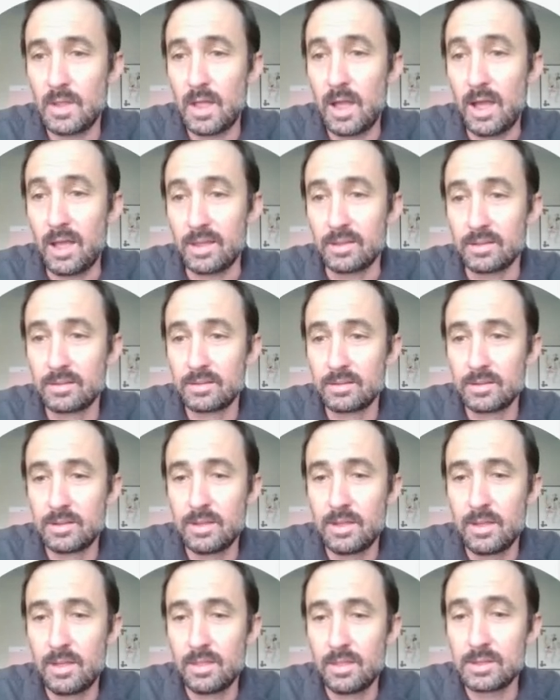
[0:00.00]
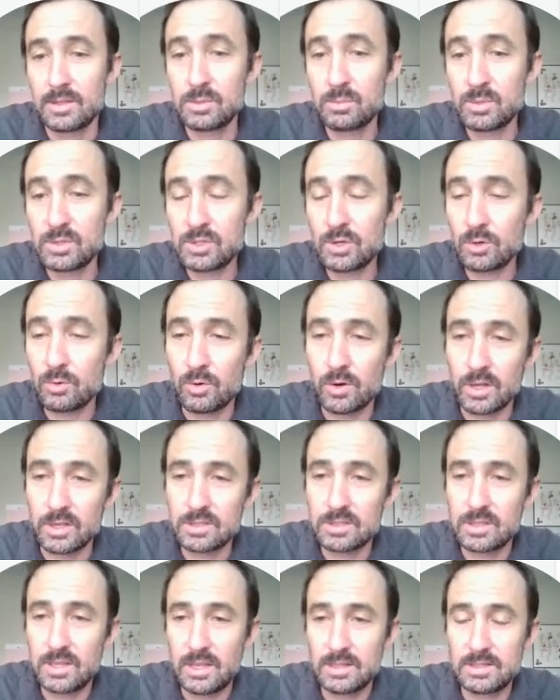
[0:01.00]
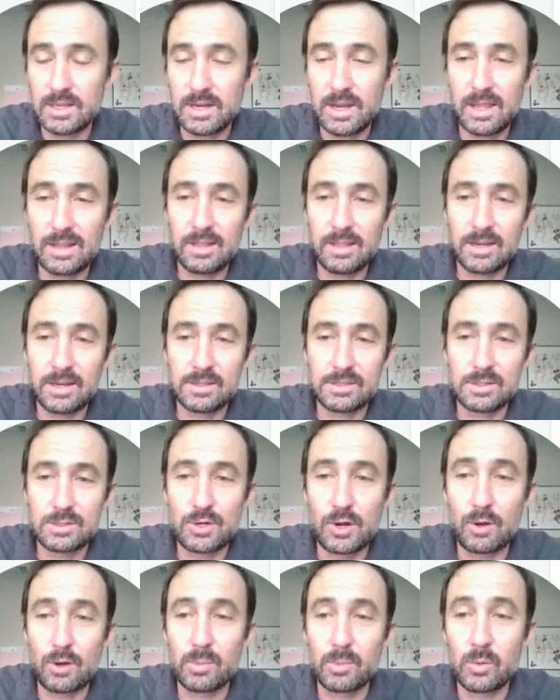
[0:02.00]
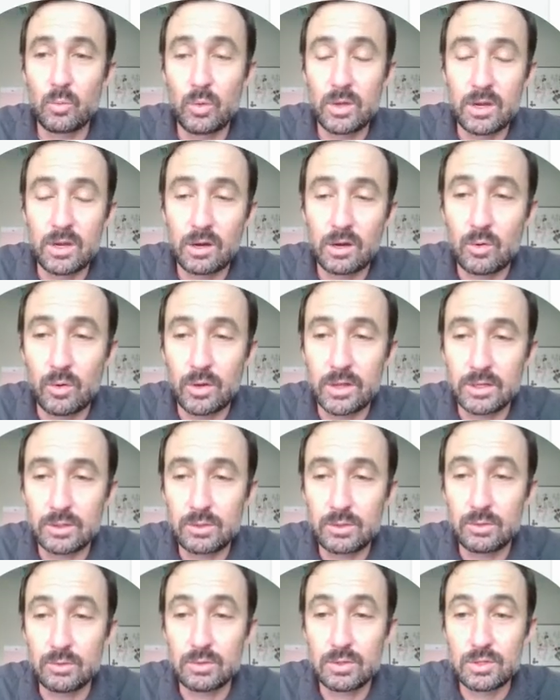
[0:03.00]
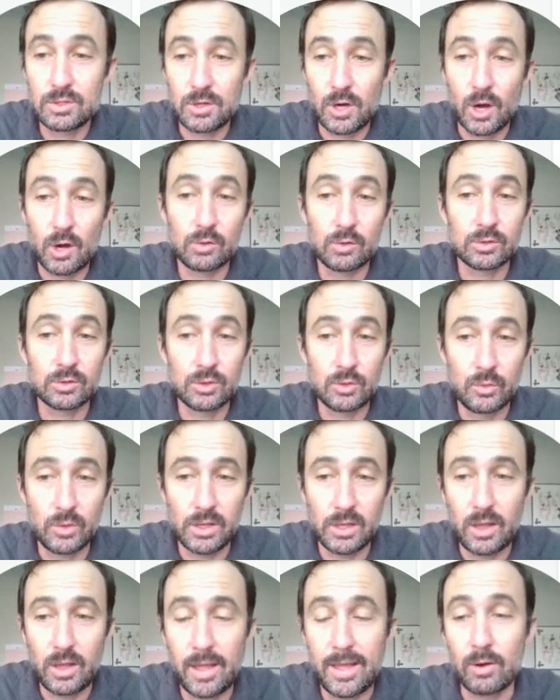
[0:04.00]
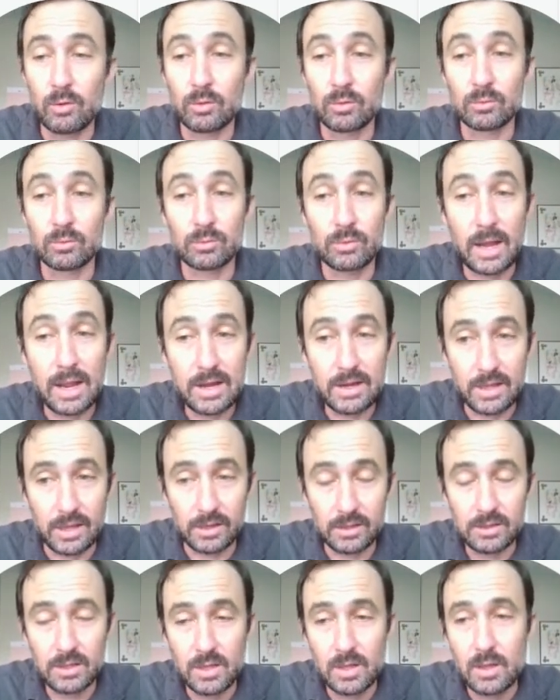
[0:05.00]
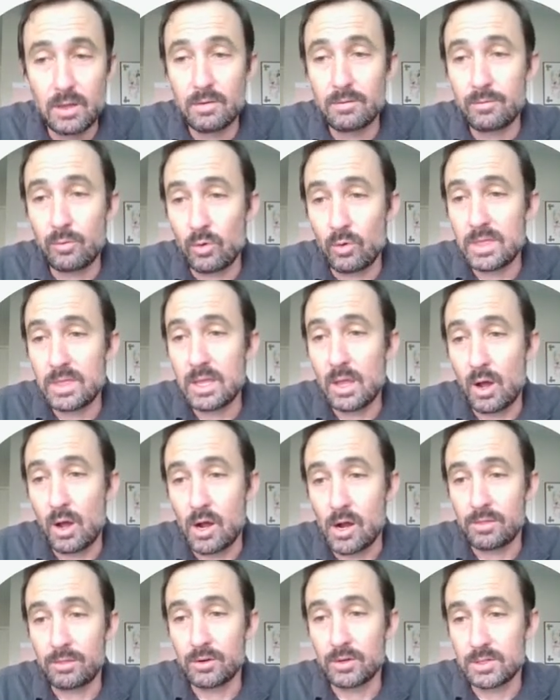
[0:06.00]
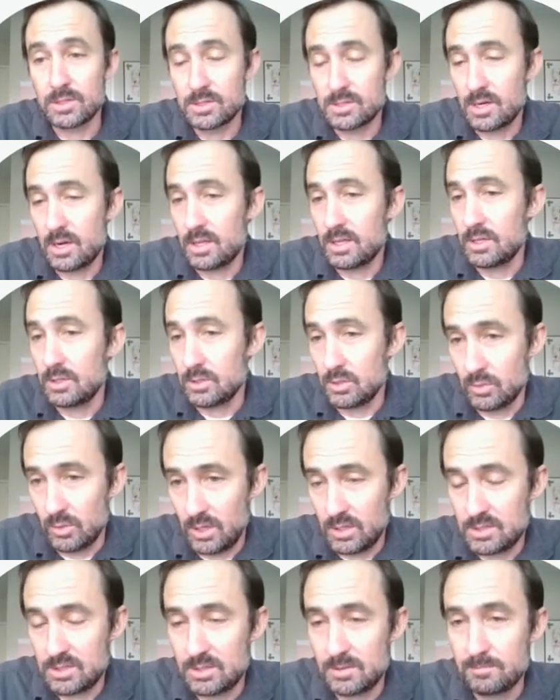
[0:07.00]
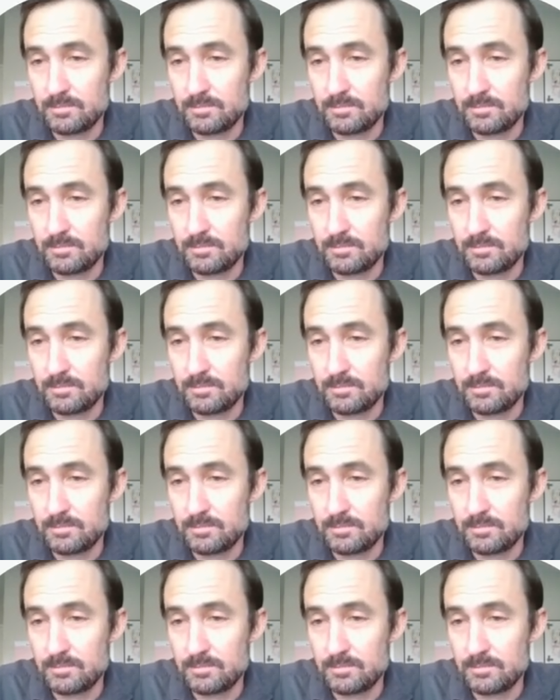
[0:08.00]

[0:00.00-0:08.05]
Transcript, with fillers: Hi, this is Mr. Cordes, and today, ladies and gentlemen, we are going to start doing our writing for the author study unit.